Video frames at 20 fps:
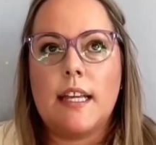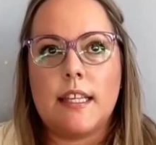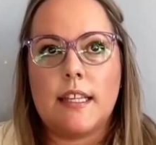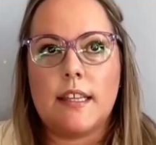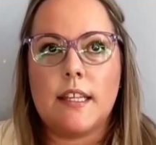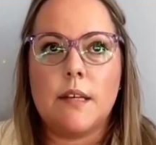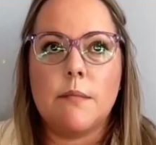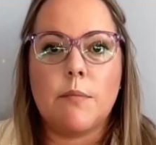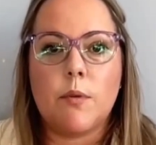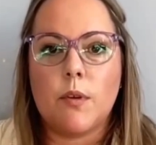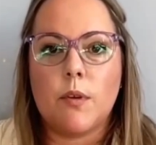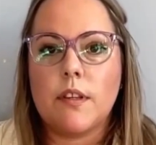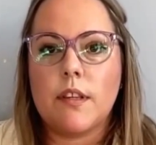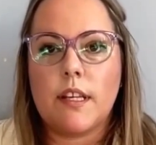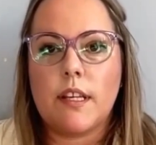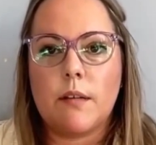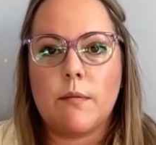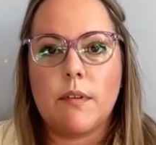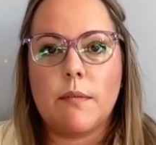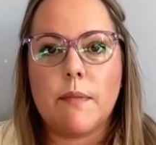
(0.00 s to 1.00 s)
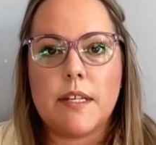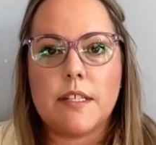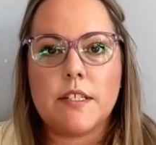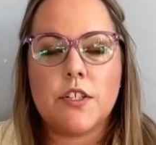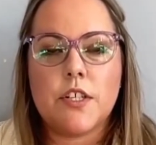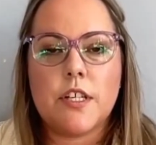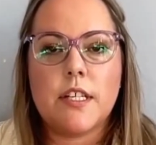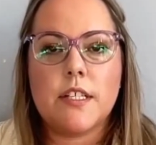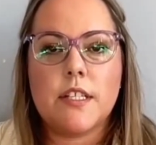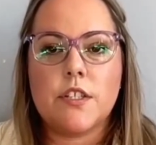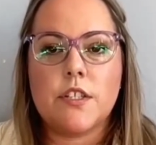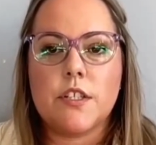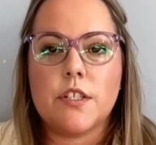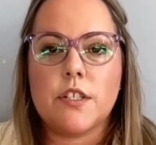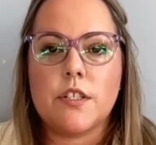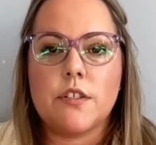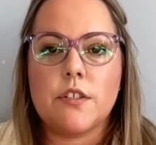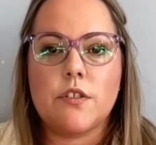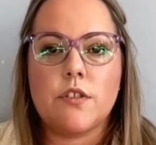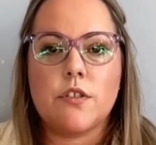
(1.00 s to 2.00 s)
I think the important thing with messaging is
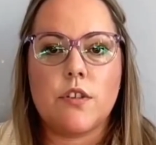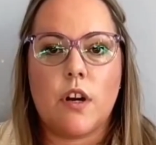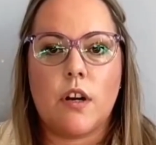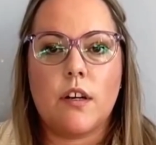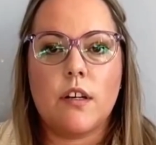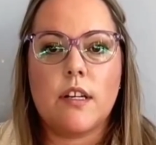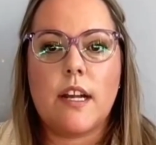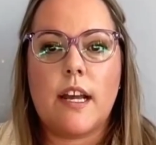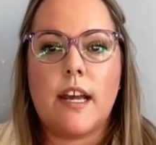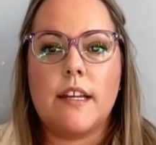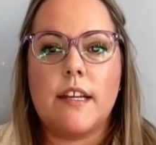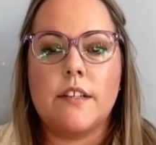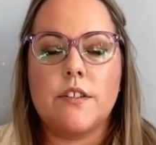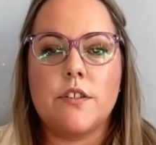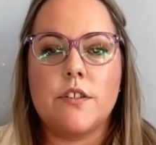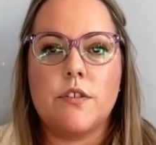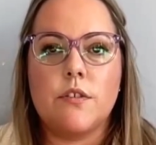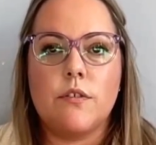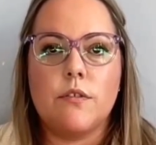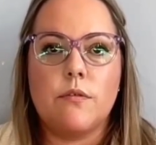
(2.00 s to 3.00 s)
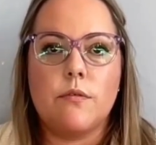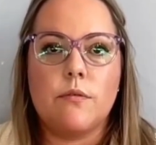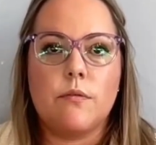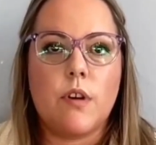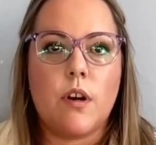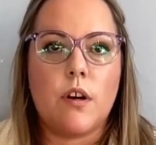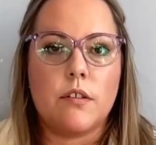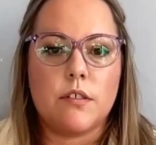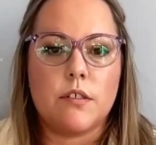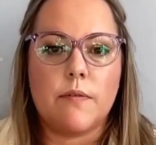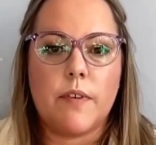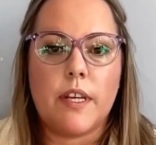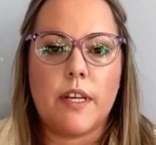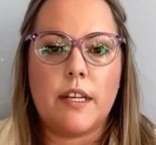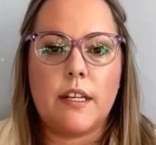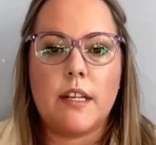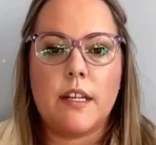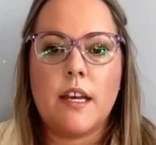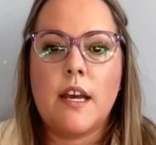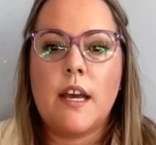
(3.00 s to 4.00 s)
just to start and to
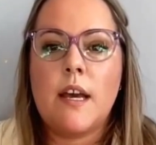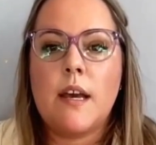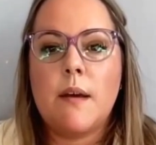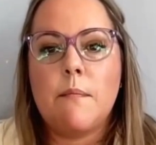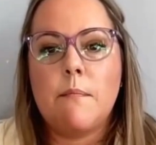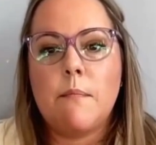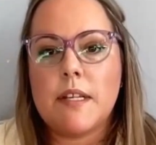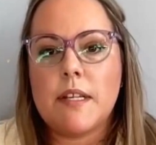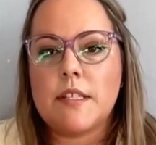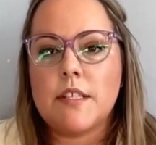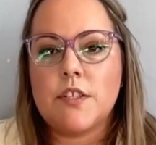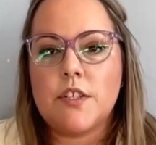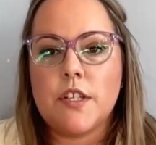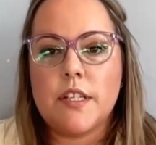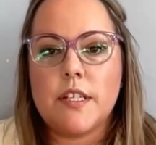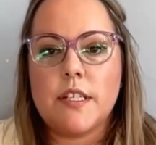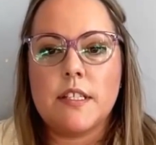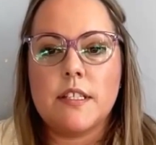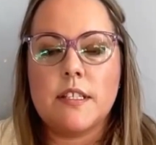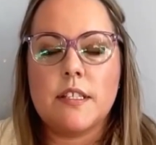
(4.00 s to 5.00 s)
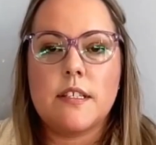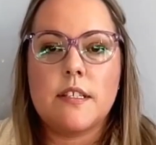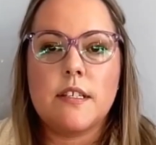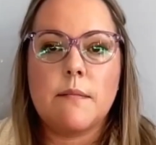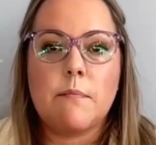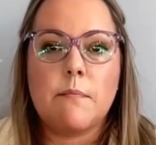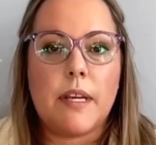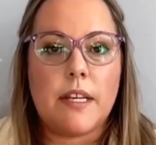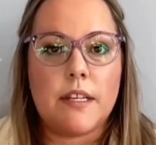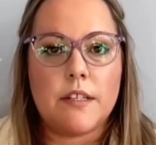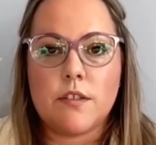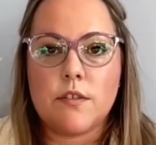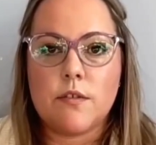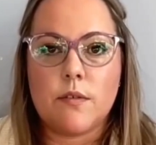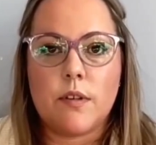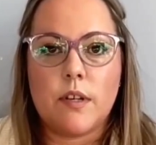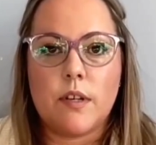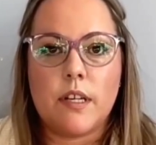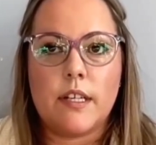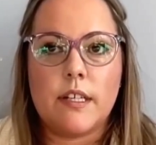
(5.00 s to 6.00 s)
cultivate messages based
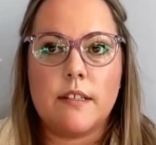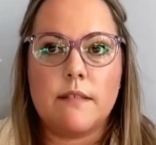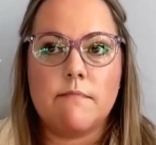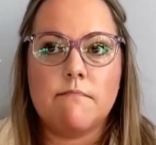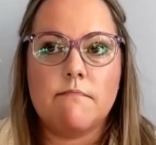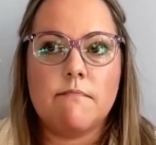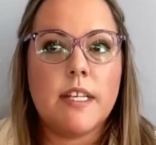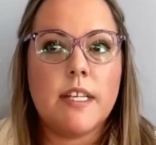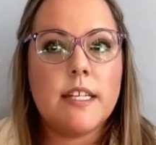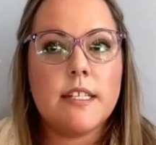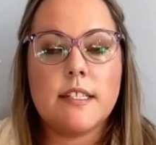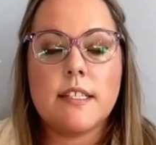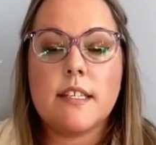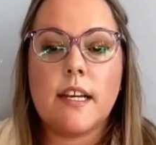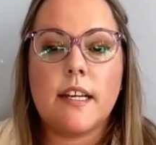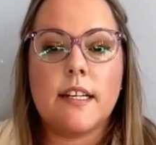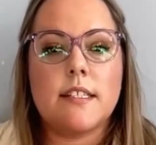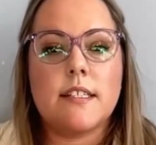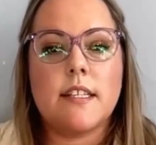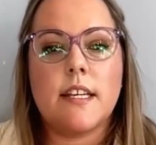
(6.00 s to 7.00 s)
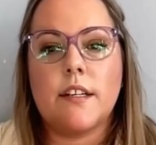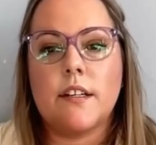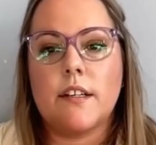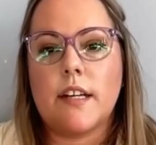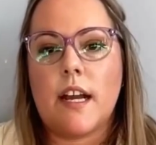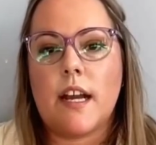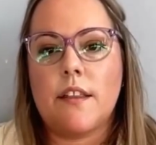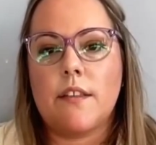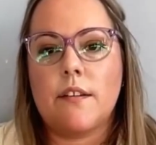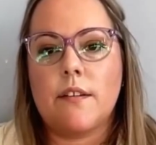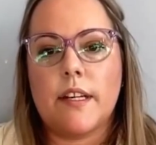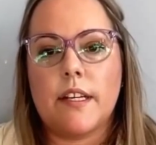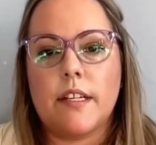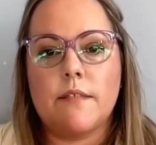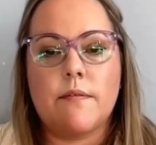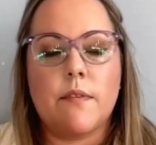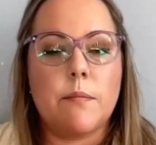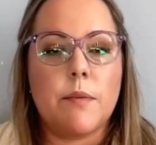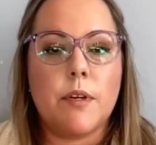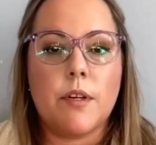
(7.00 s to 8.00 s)
on insights that you're
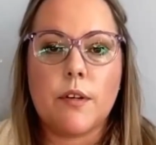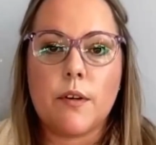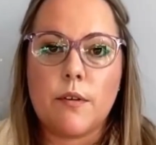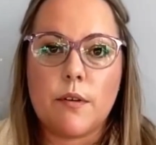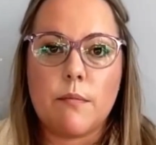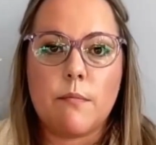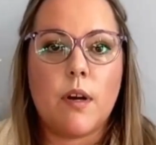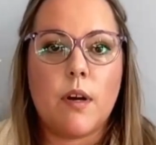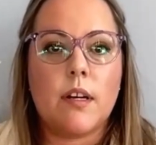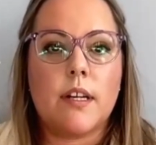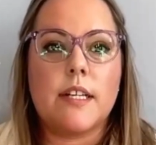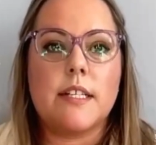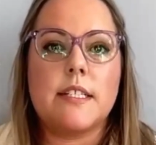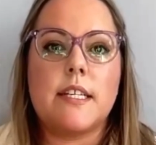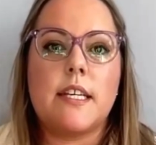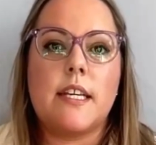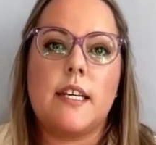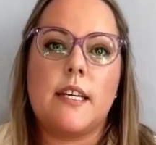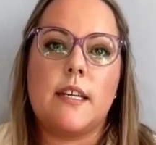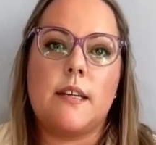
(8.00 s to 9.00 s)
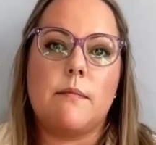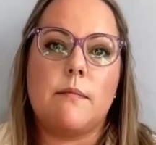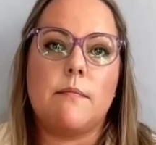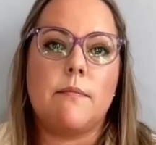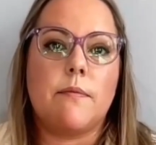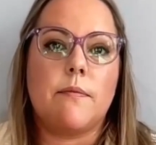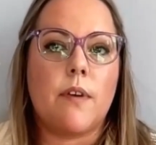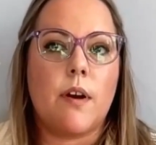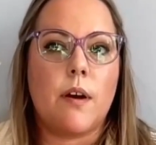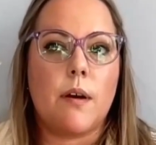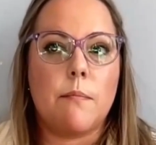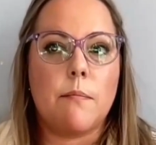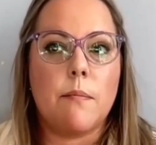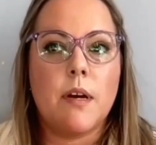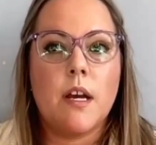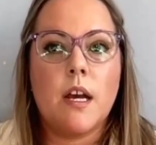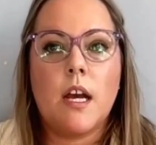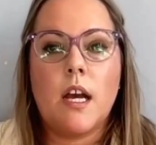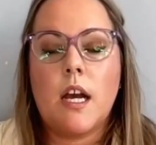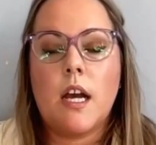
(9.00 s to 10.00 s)
gathering from your go-to-market team, from
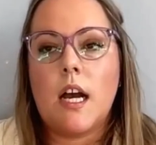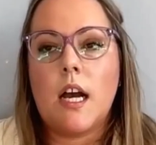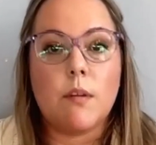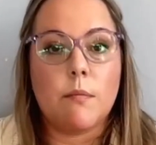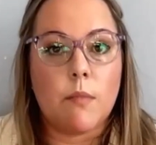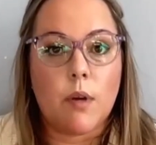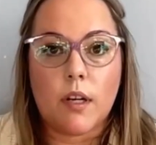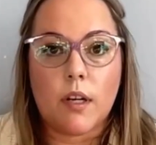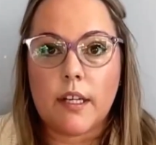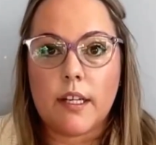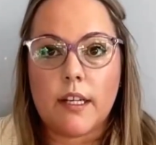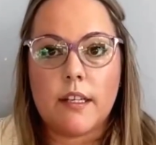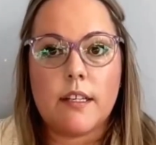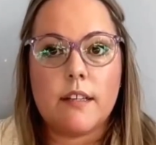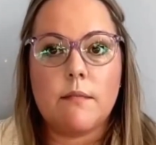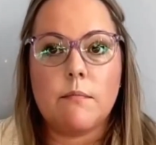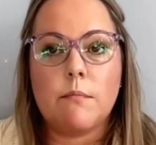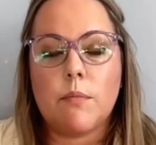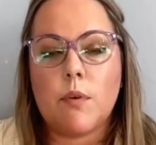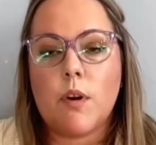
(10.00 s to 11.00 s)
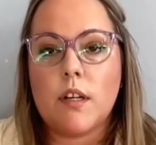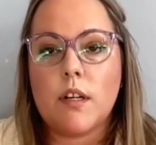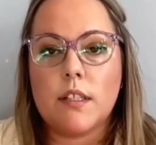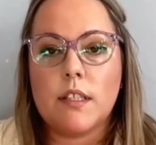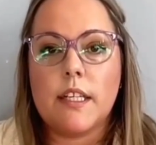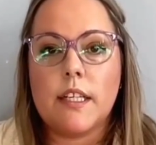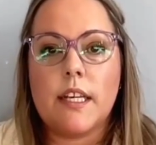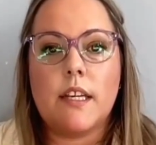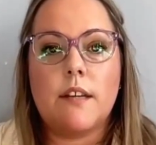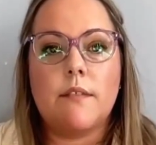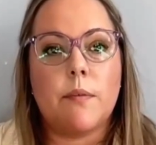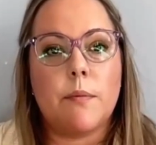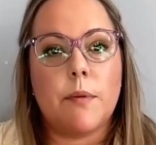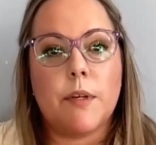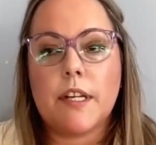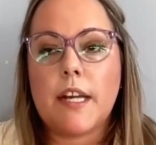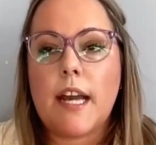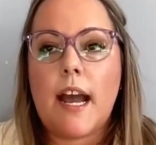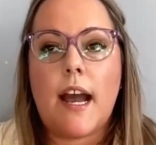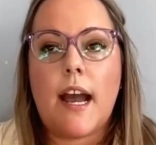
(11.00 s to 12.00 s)
the market broadly, from
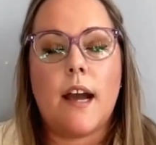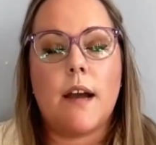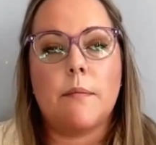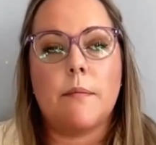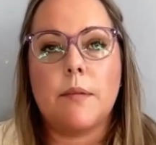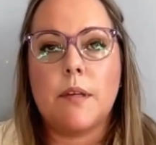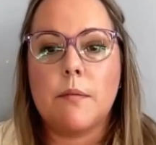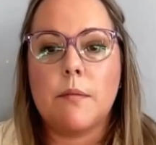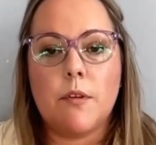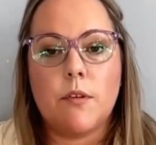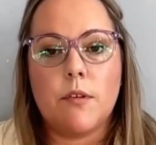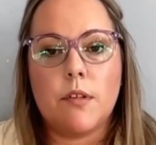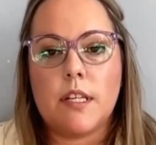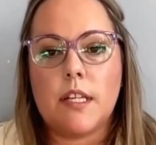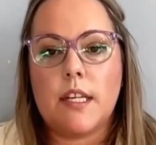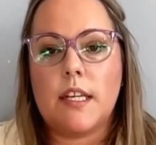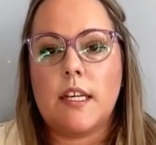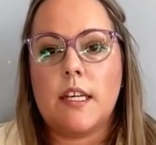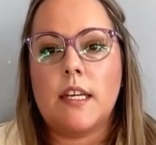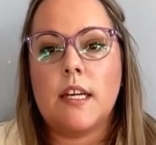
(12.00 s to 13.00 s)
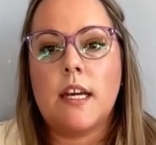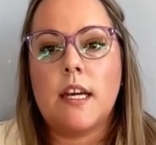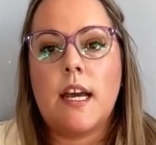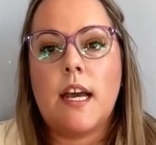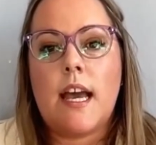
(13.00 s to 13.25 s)
your CAB community,